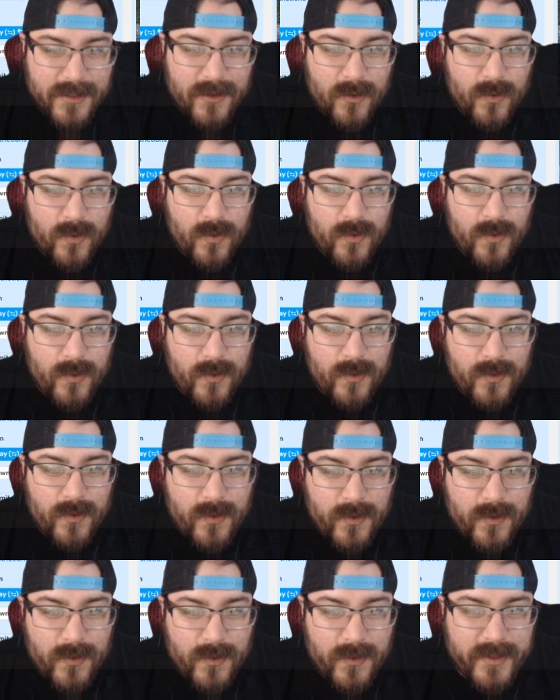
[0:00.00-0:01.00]

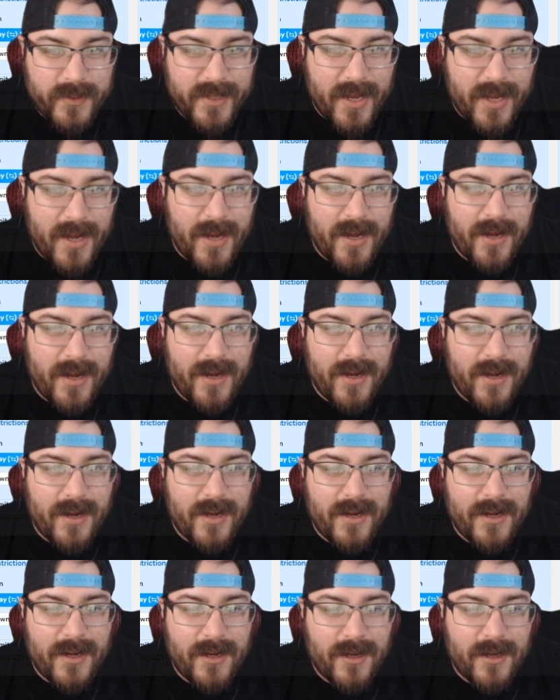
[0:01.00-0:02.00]
Ooh,
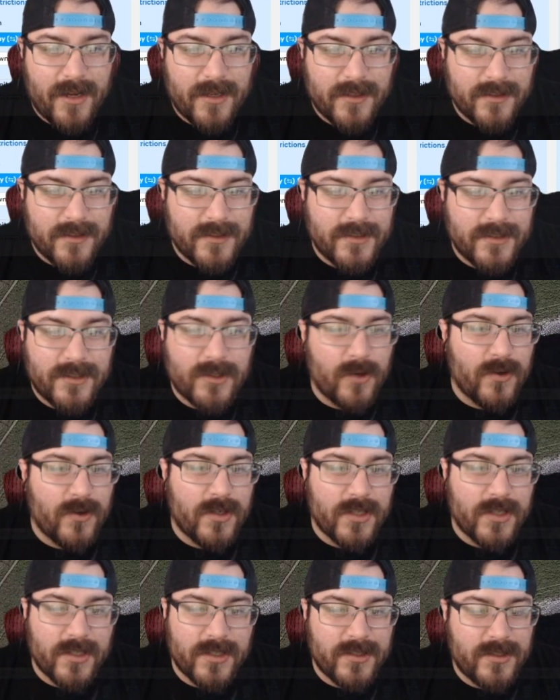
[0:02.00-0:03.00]
yeah, so
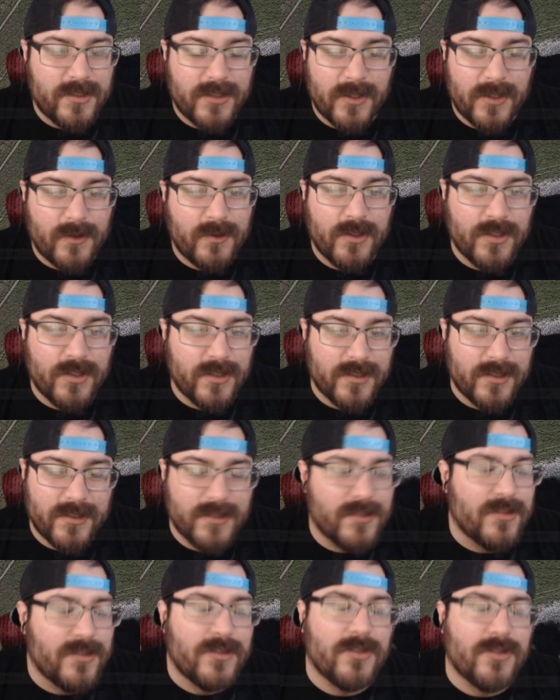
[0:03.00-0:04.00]
good, so good,
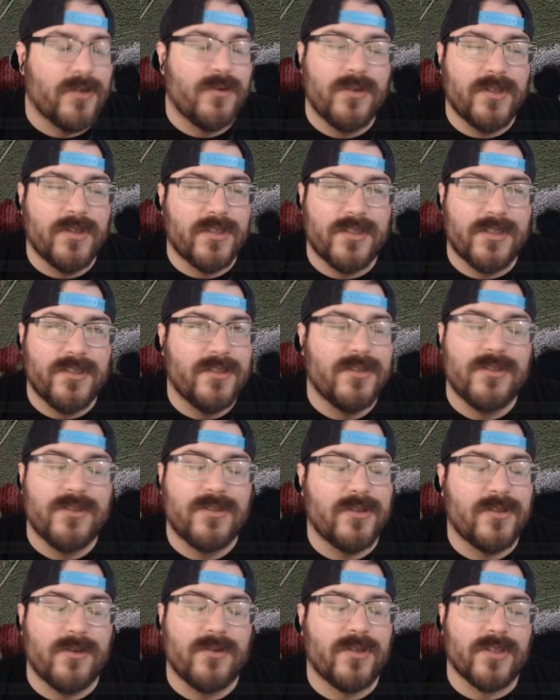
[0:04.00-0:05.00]
so good,
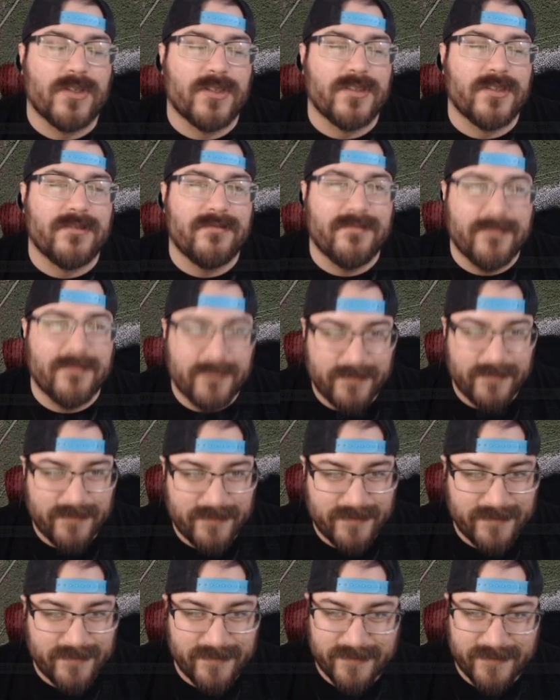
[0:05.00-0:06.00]
so good.
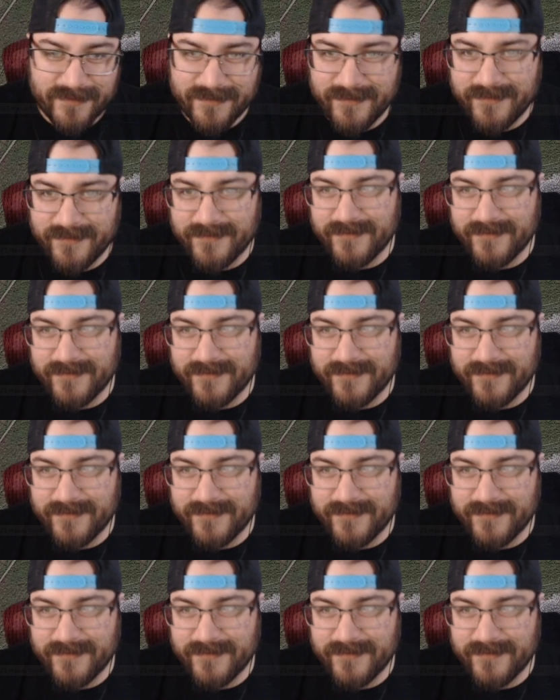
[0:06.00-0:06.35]
I